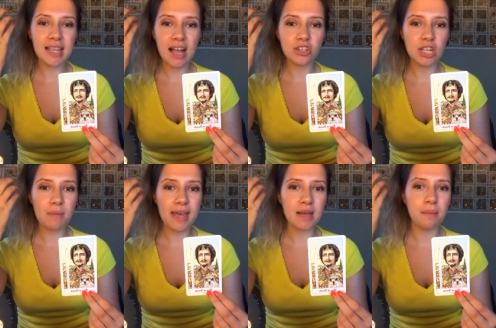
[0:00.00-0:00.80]
actually
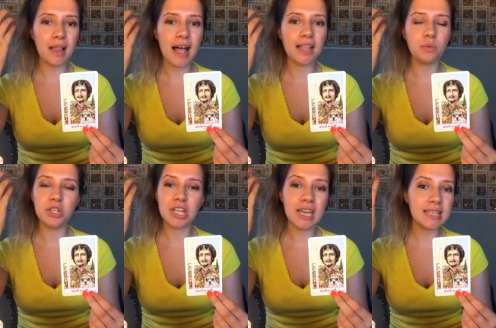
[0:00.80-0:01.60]
make a plan
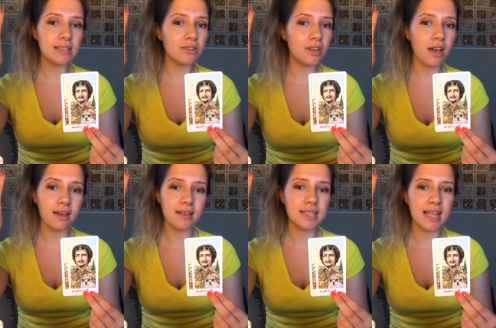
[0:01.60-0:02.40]
which isn't going to
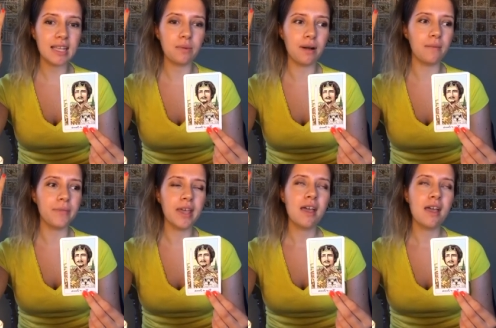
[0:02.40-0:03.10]
hurt anyone